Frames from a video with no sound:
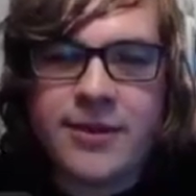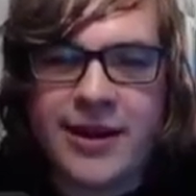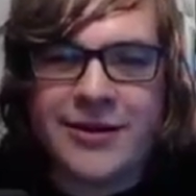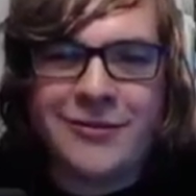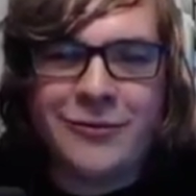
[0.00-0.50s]

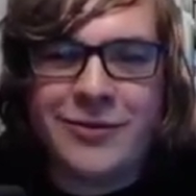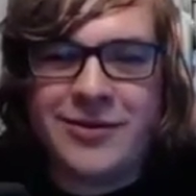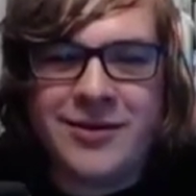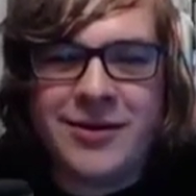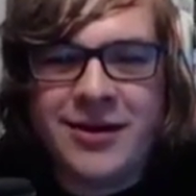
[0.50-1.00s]

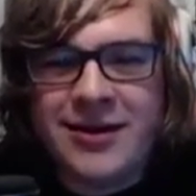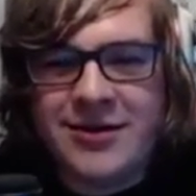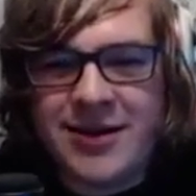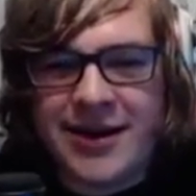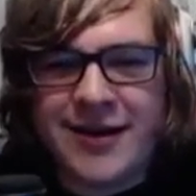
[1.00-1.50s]

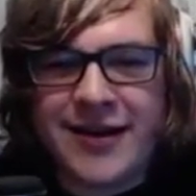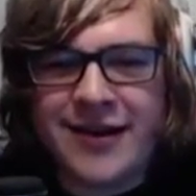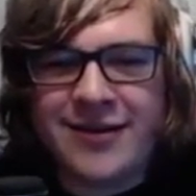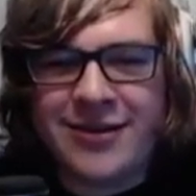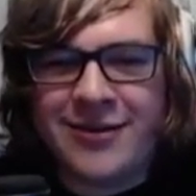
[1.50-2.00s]
I
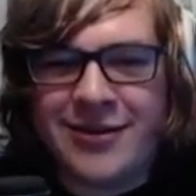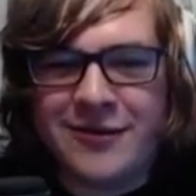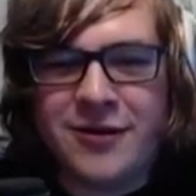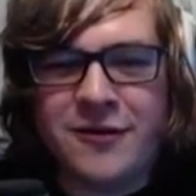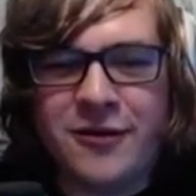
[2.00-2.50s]
guess
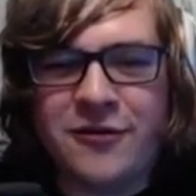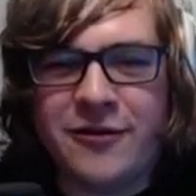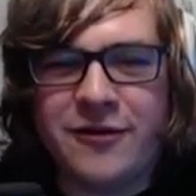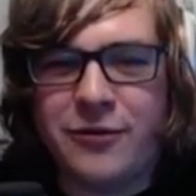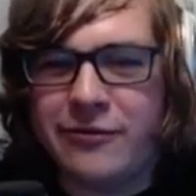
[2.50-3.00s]
those 2
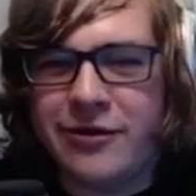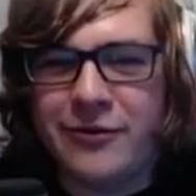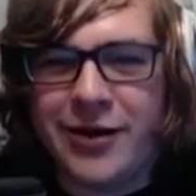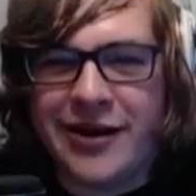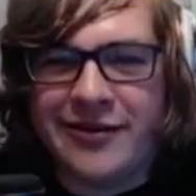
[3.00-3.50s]
shirts weren't really
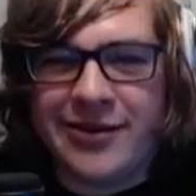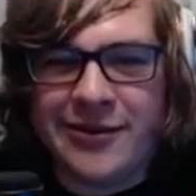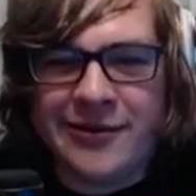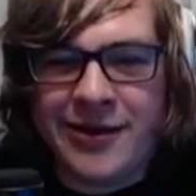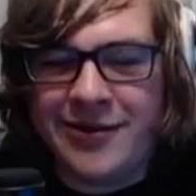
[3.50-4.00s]
washed though,